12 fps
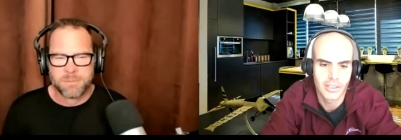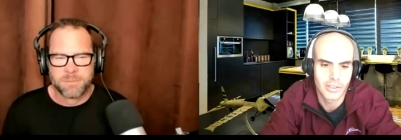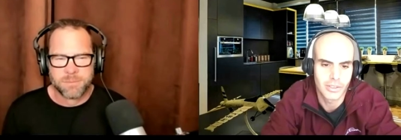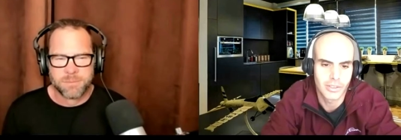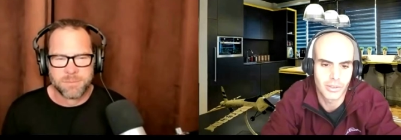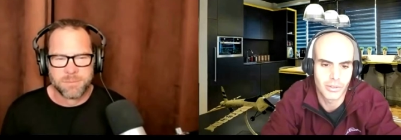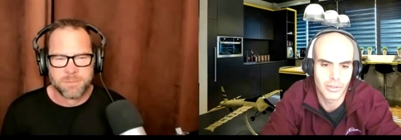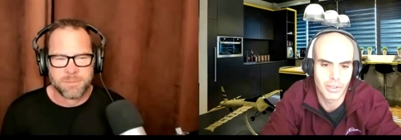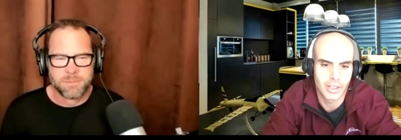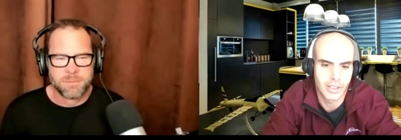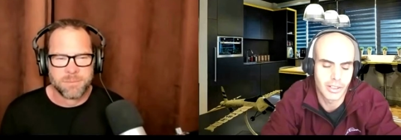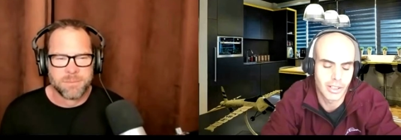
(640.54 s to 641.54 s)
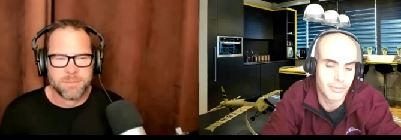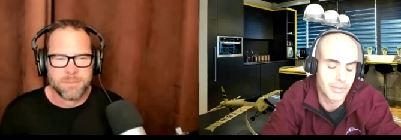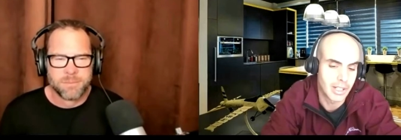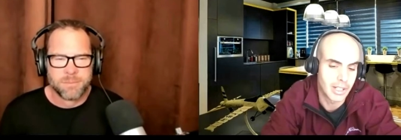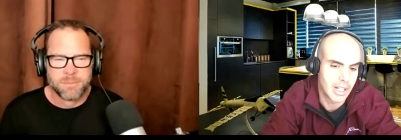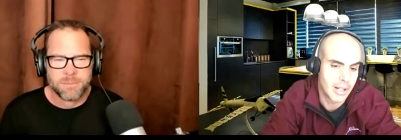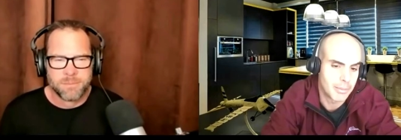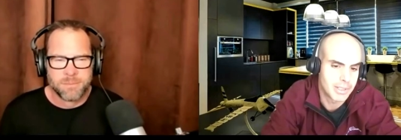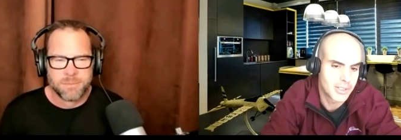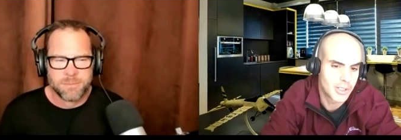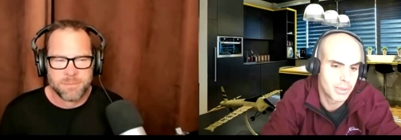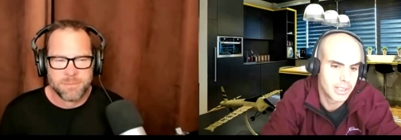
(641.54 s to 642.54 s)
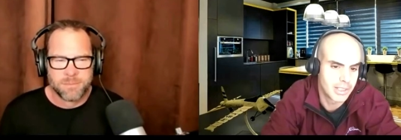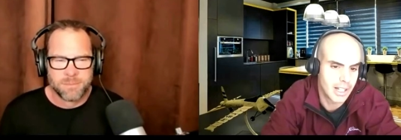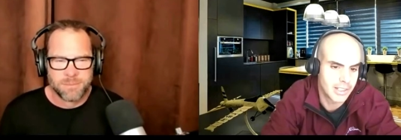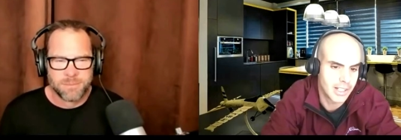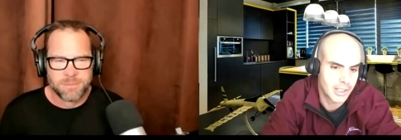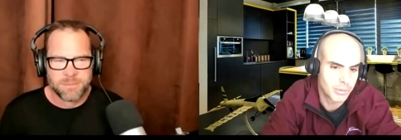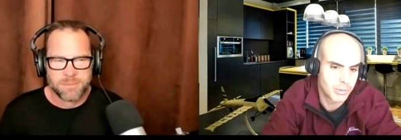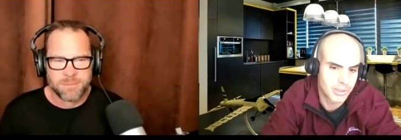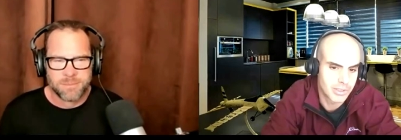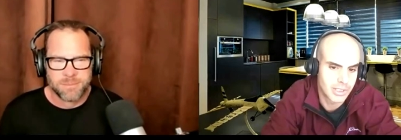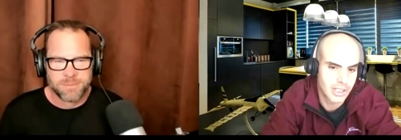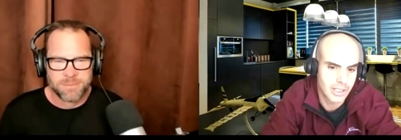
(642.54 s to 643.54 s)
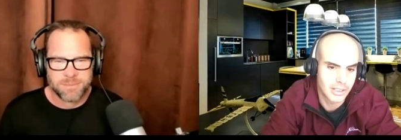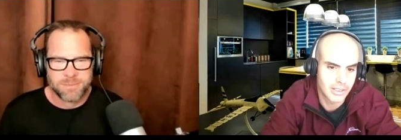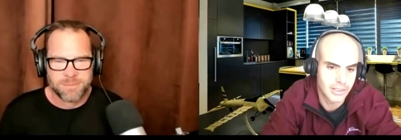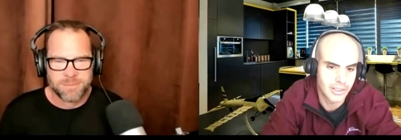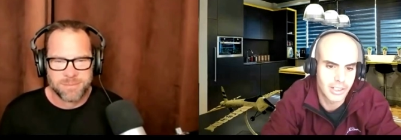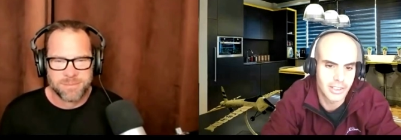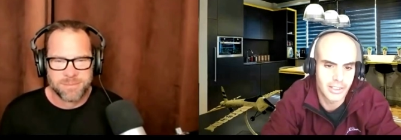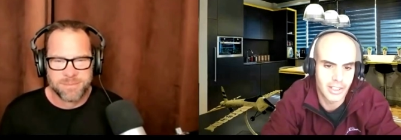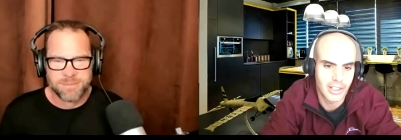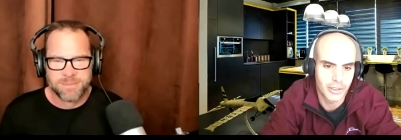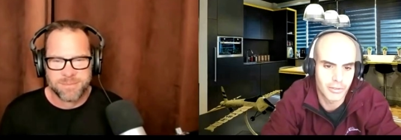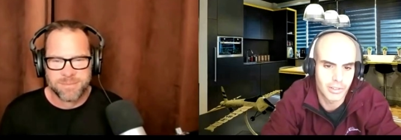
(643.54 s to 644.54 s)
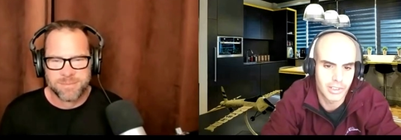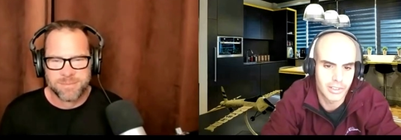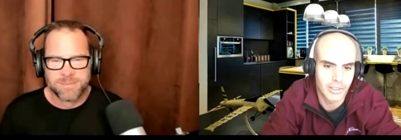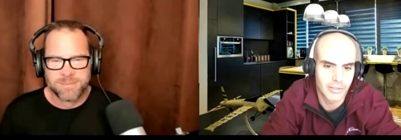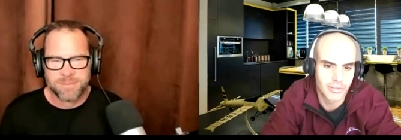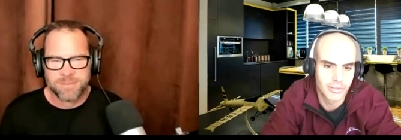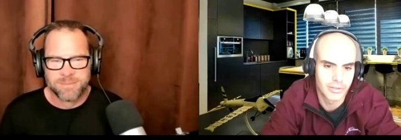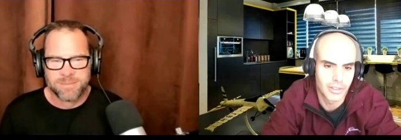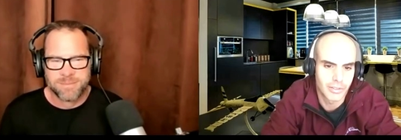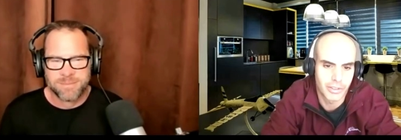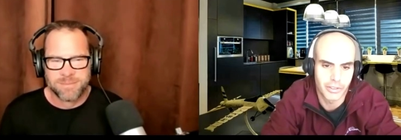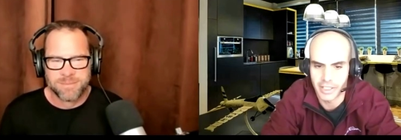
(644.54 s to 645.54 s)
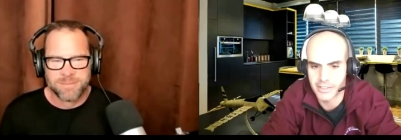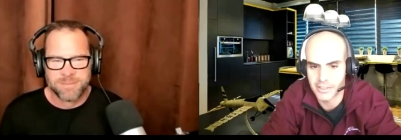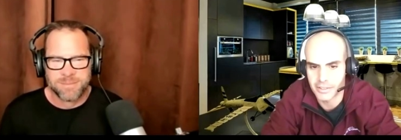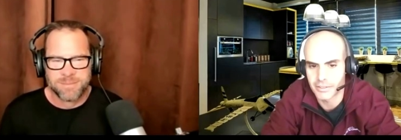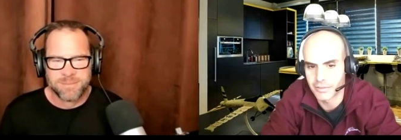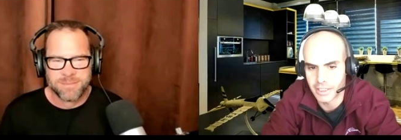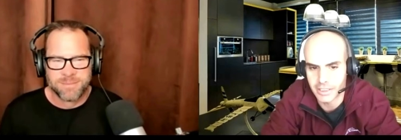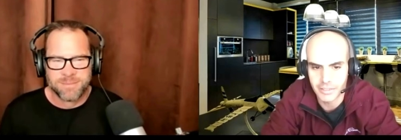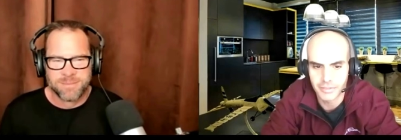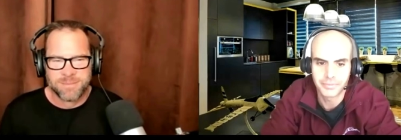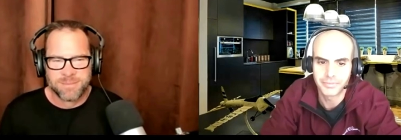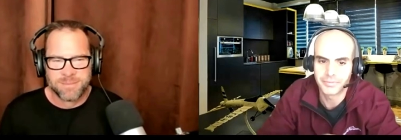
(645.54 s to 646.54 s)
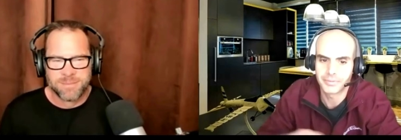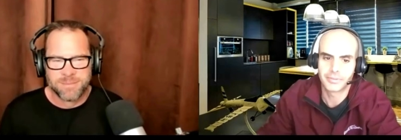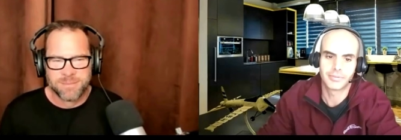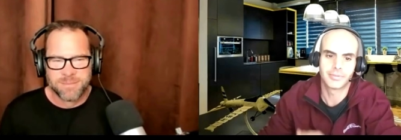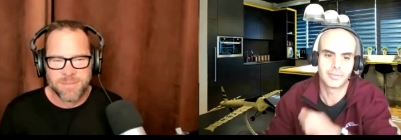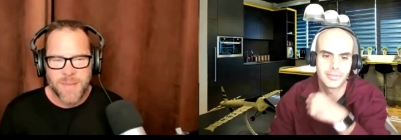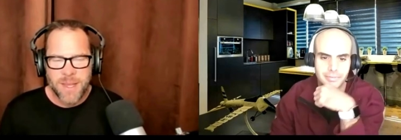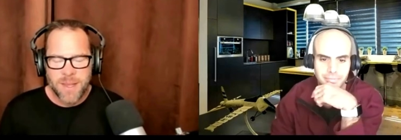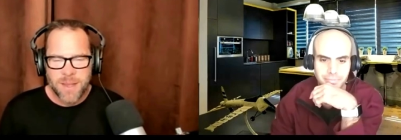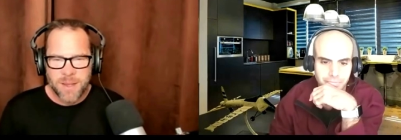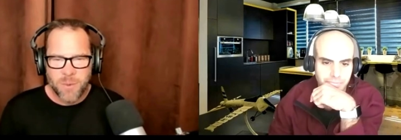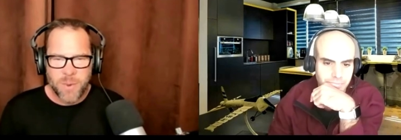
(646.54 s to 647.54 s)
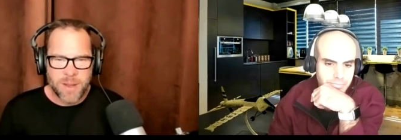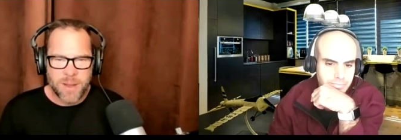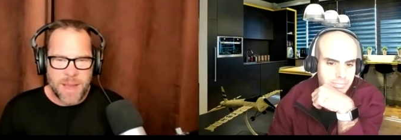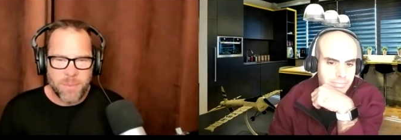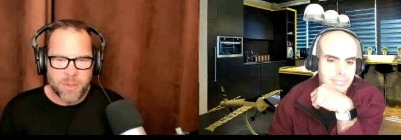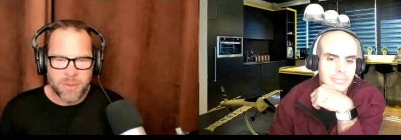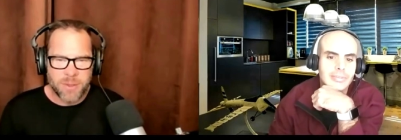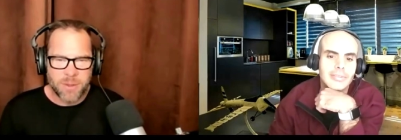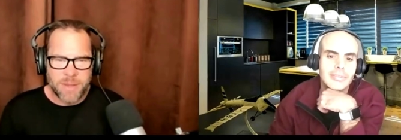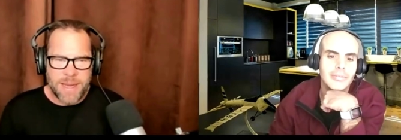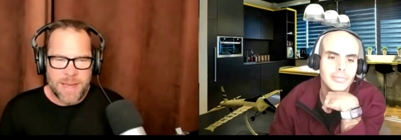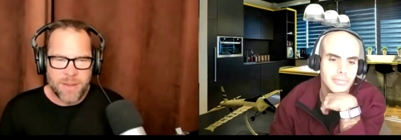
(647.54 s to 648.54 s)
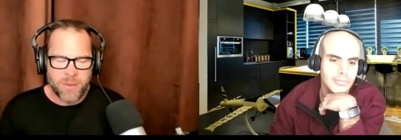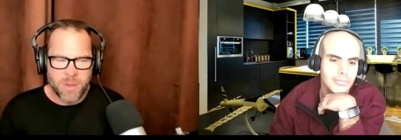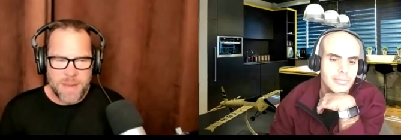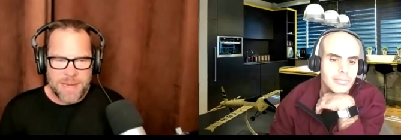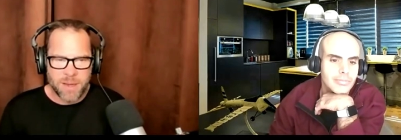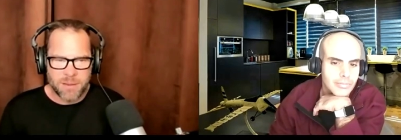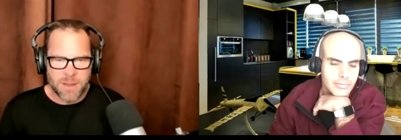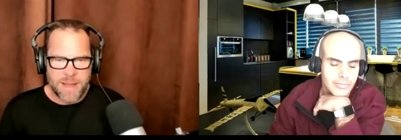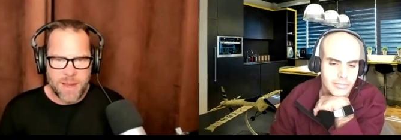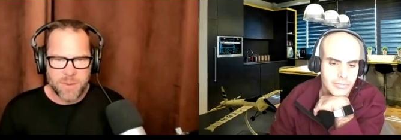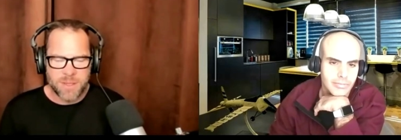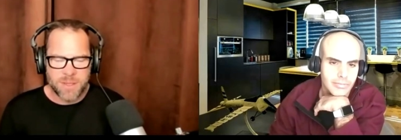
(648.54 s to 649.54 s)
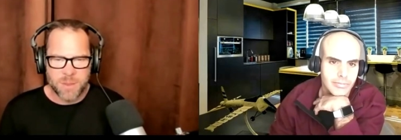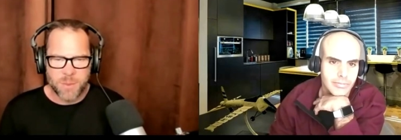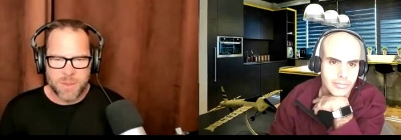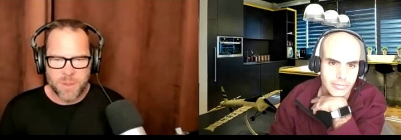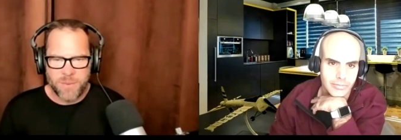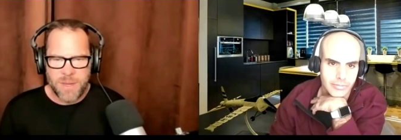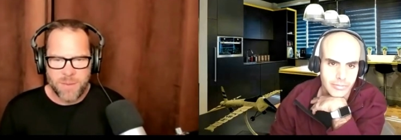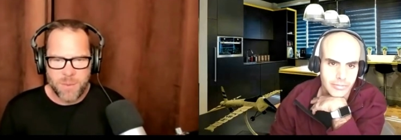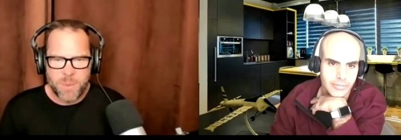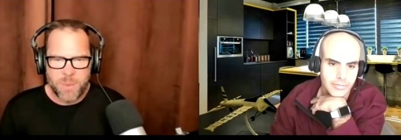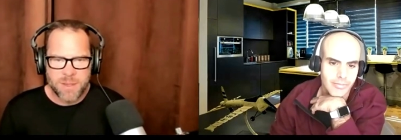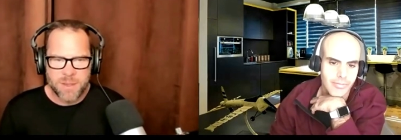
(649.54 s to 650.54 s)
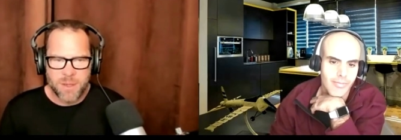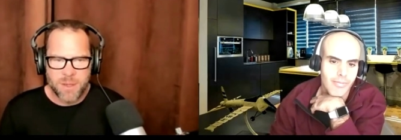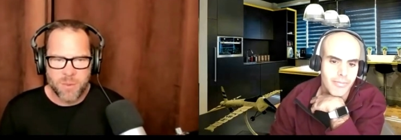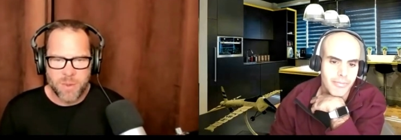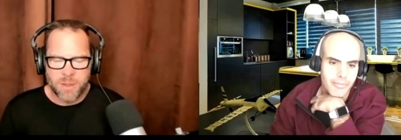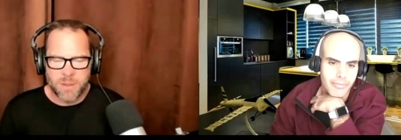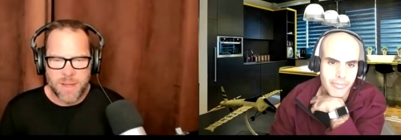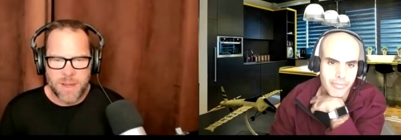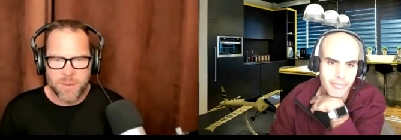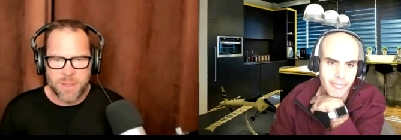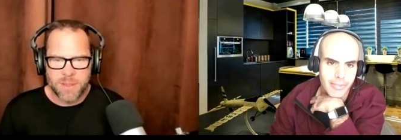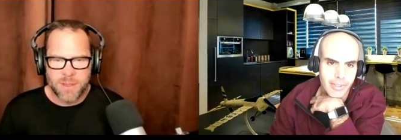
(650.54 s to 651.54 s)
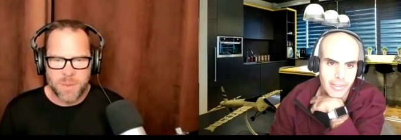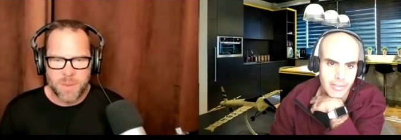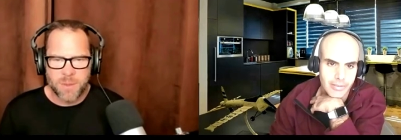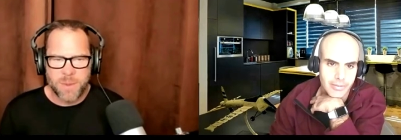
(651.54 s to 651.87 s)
Speaker 1: So, uh, I'm, and I'm assuming that that was the the intent of of of your answer,
Speaker 2: right? Well, absolutely. And to make a cloud system, so if you have a business unit with a cloud system and you're